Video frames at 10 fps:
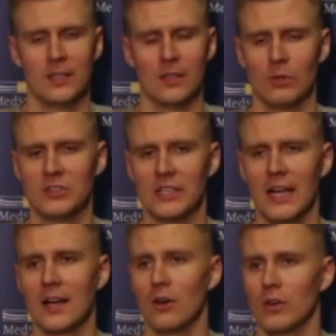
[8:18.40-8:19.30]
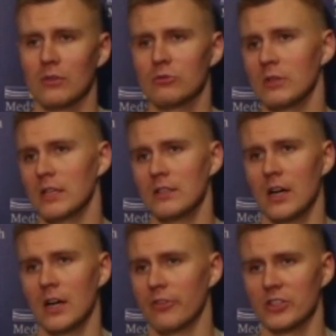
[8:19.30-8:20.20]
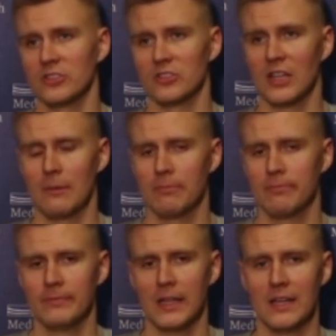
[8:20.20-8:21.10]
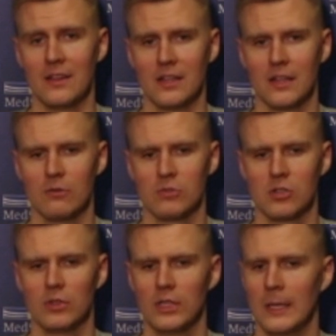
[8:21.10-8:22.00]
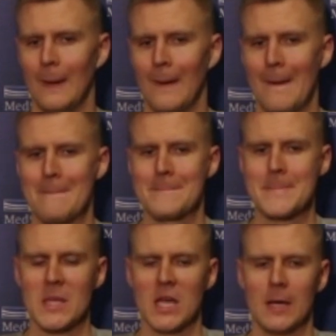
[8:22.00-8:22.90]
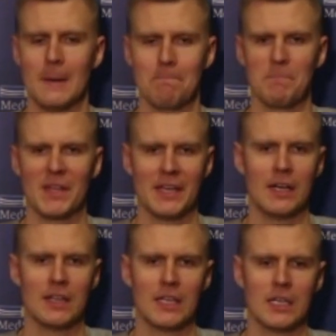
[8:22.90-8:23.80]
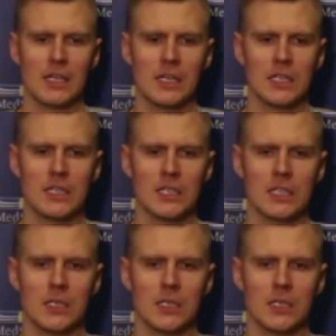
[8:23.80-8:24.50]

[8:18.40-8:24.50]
once he got going, it's really hard for us to stop anything that he was doing. But yeah, I think we